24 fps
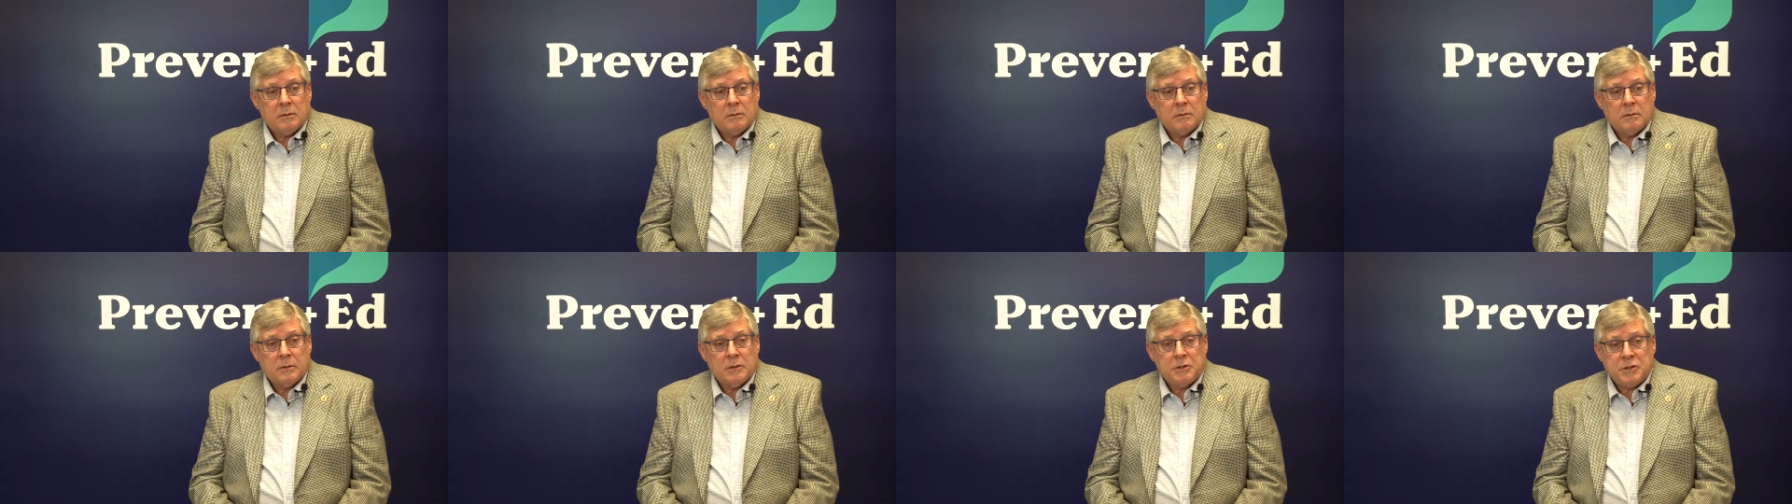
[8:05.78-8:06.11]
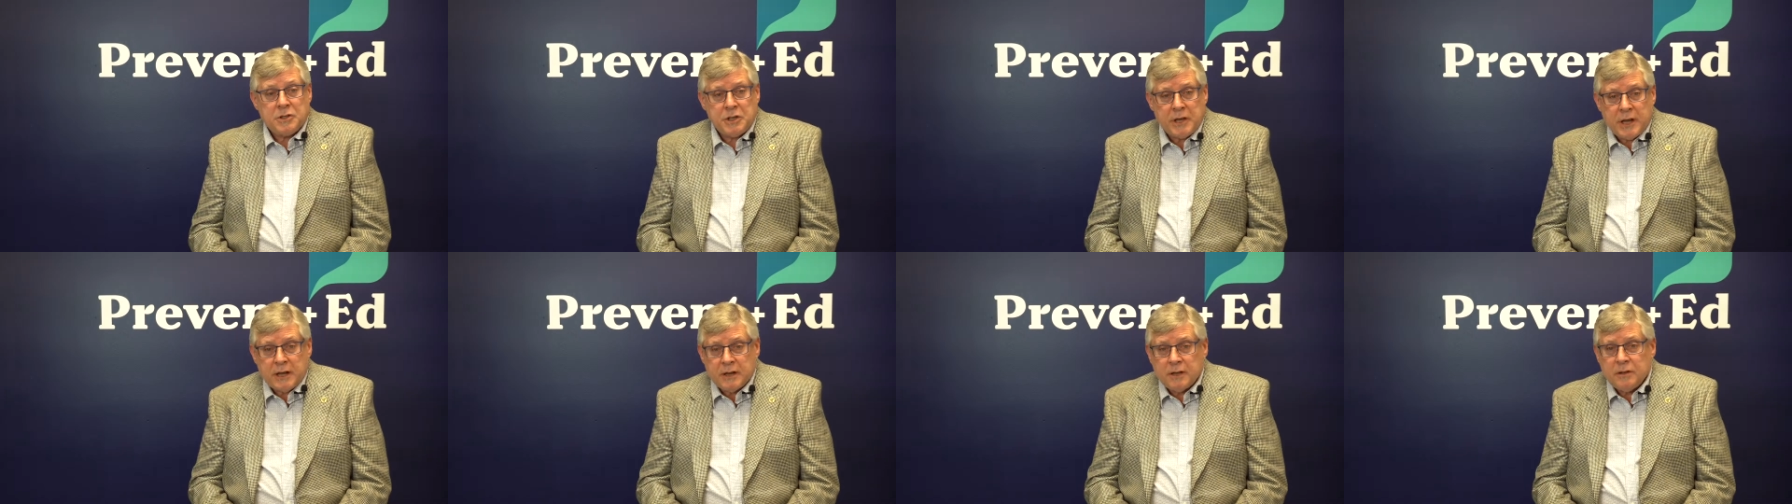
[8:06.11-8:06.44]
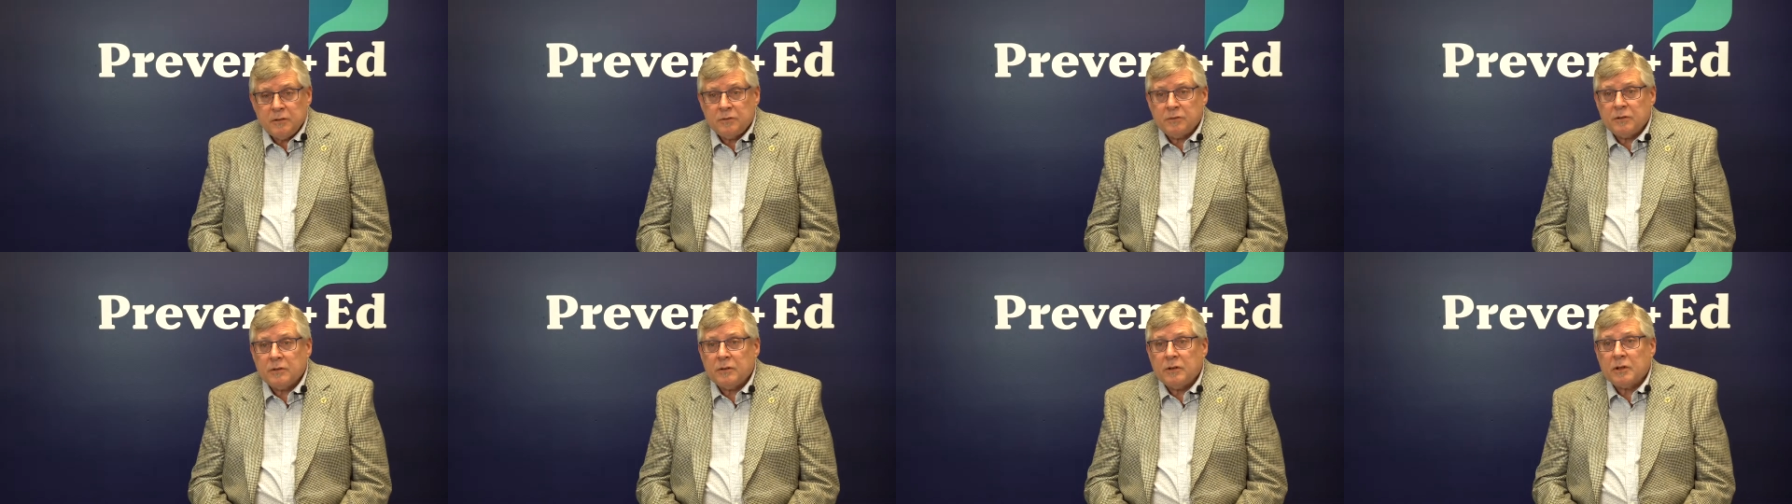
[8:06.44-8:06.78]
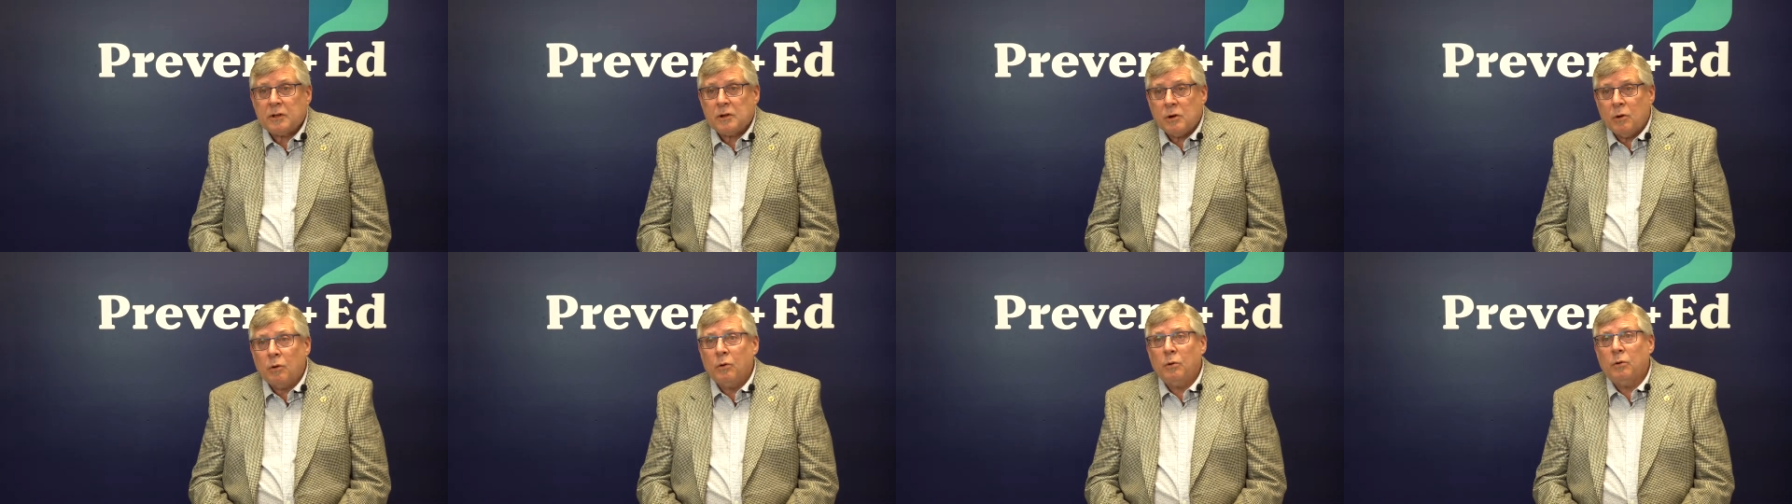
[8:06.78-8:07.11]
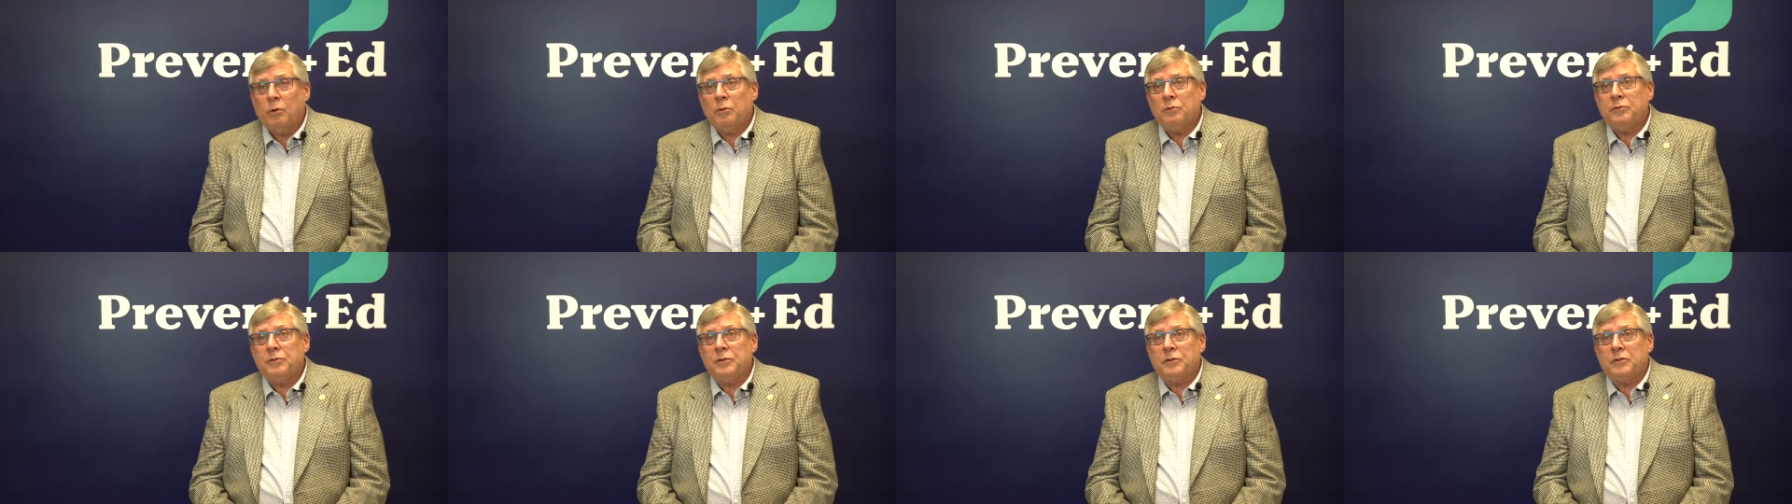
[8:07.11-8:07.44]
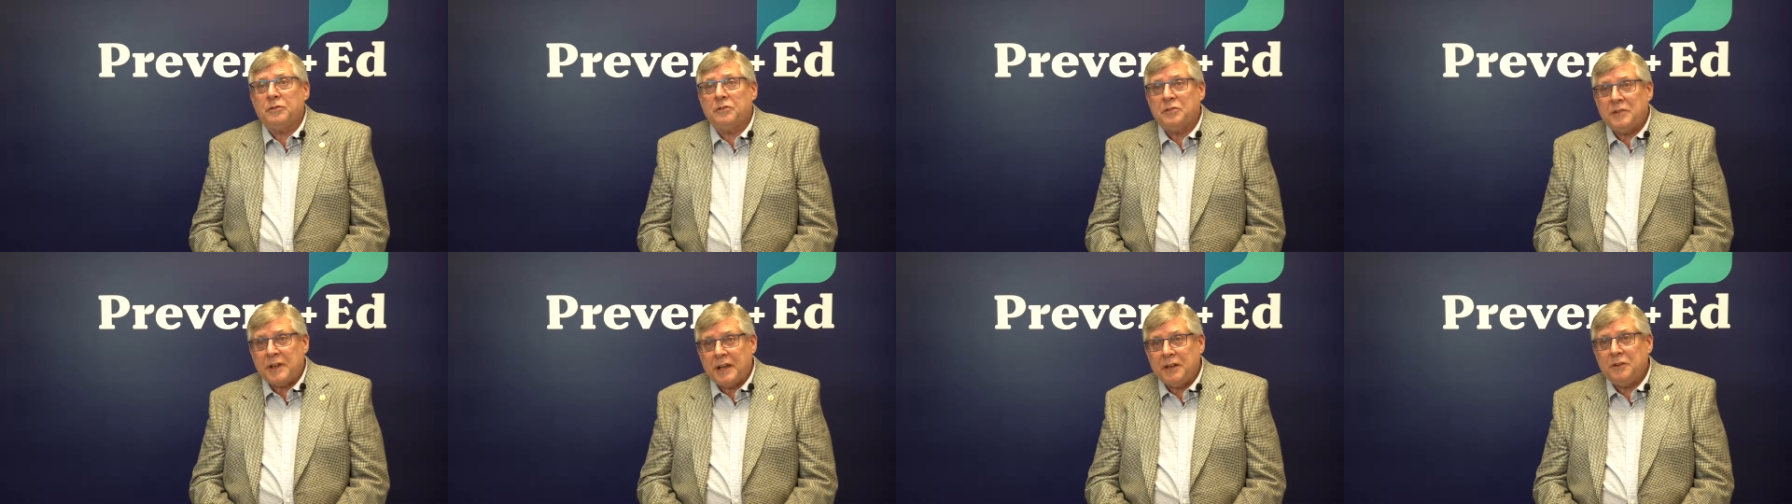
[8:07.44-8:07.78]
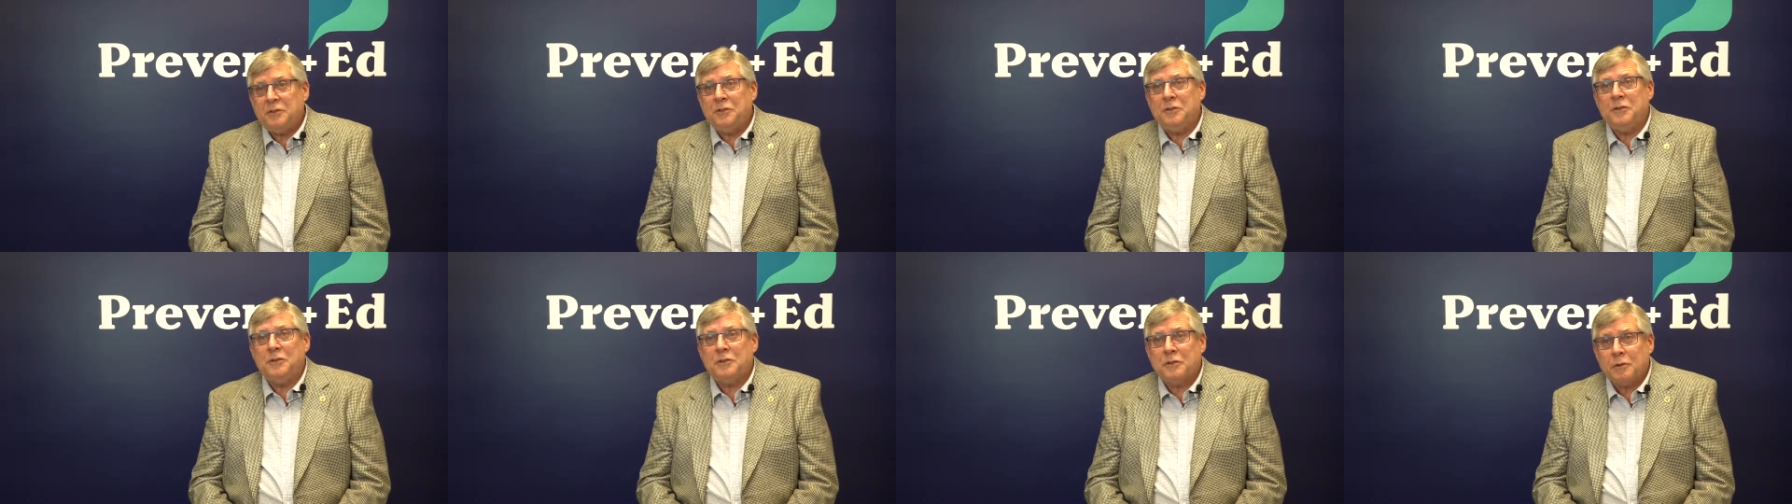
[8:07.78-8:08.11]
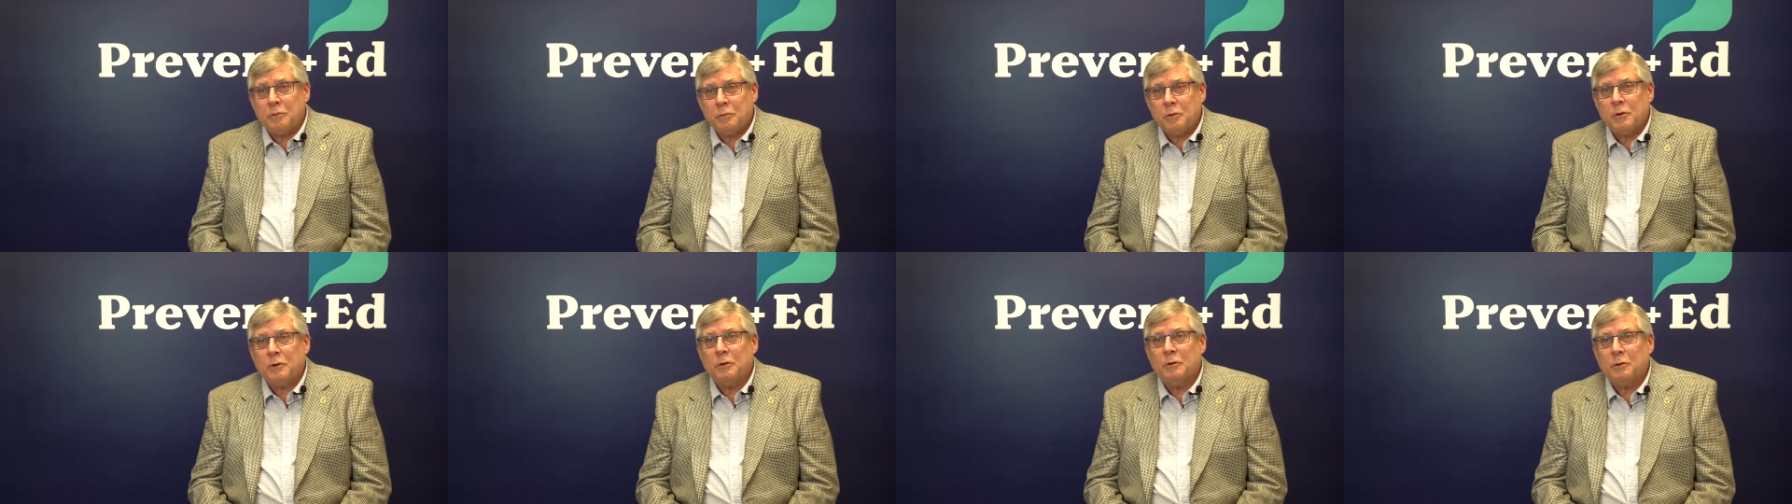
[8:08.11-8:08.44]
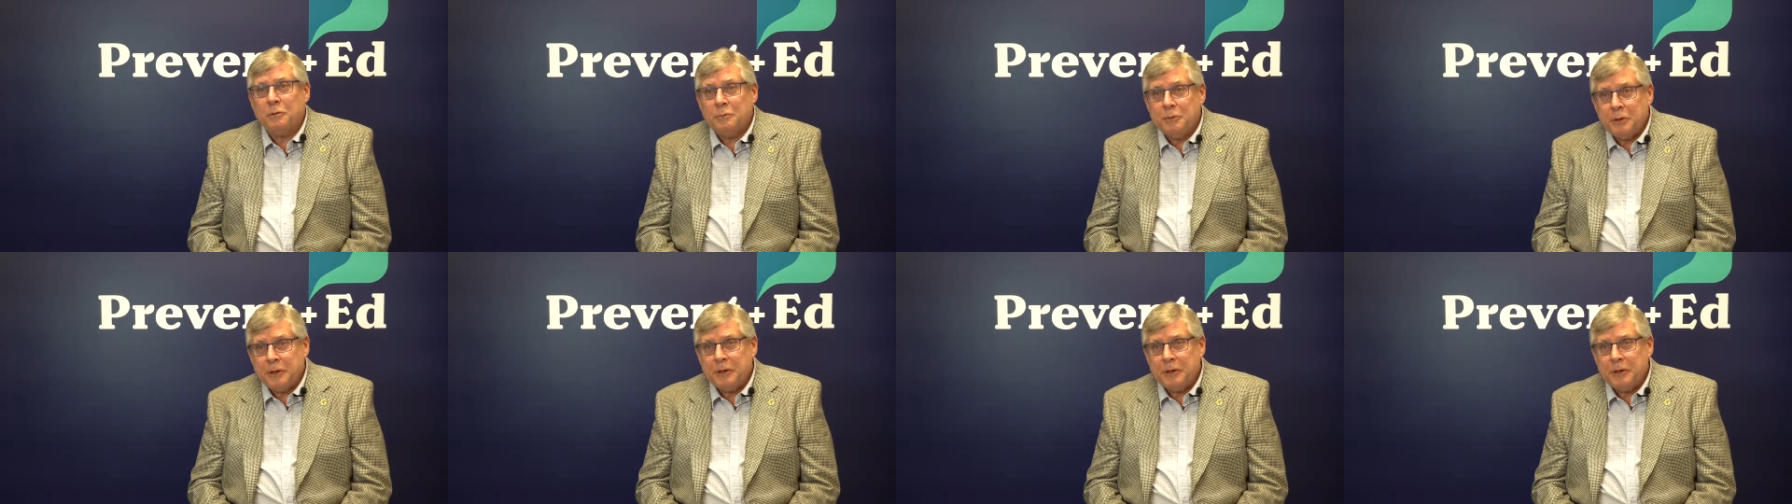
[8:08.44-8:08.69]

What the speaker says: The Jennys and Nicoles and the Stacys of the world,